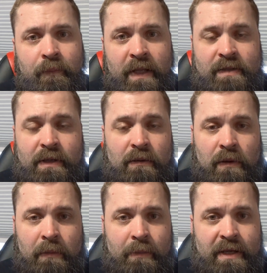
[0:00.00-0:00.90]
It's been
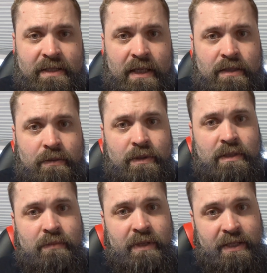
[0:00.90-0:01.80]
one of my best attributes
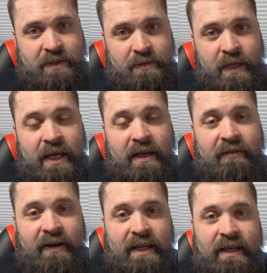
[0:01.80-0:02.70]
on benches.
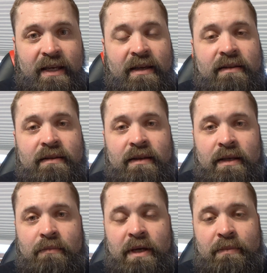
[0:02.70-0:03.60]
If I can get
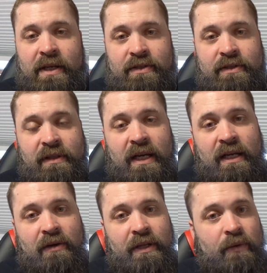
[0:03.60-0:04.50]
my bench to
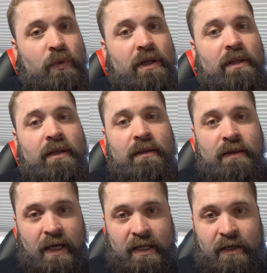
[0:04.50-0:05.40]
lock out, it will
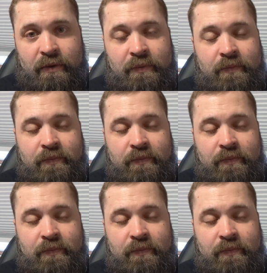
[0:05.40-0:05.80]
lock out.